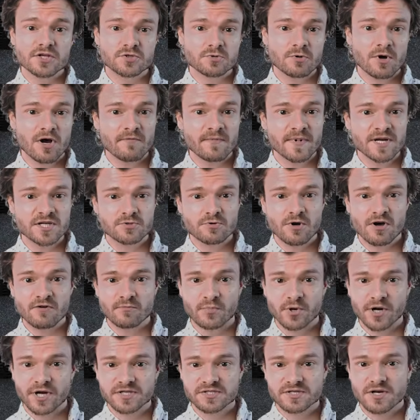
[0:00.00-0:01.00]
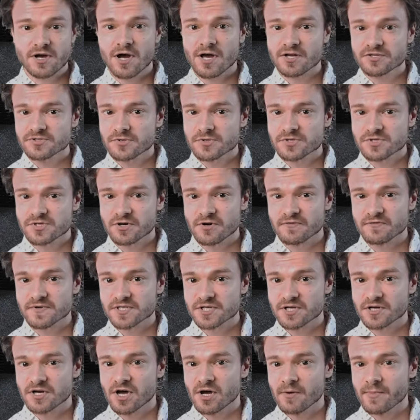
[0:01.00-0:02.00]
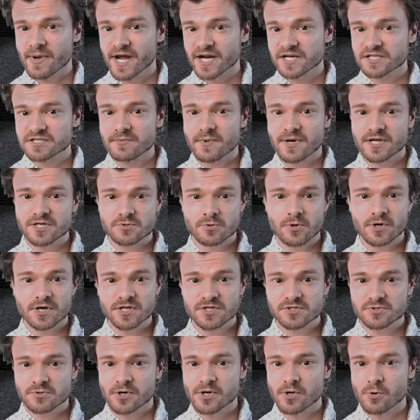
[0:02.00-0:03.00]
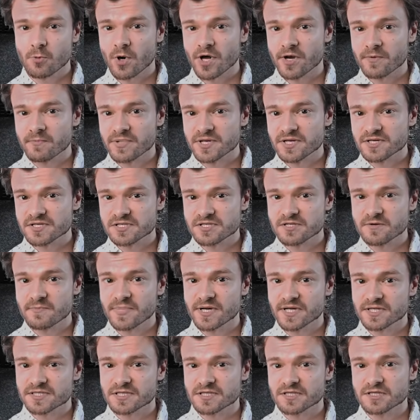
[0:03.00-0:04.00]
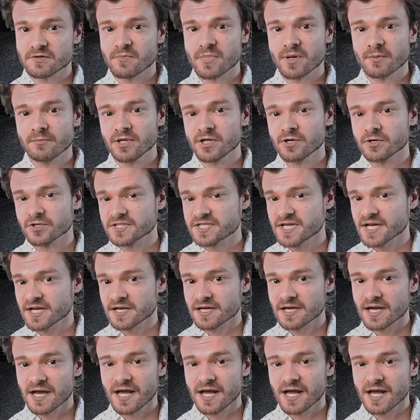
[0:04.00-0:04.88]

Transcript: 12x12 bricks also serve as a callback to my 2021 piece depicting the Biblioteca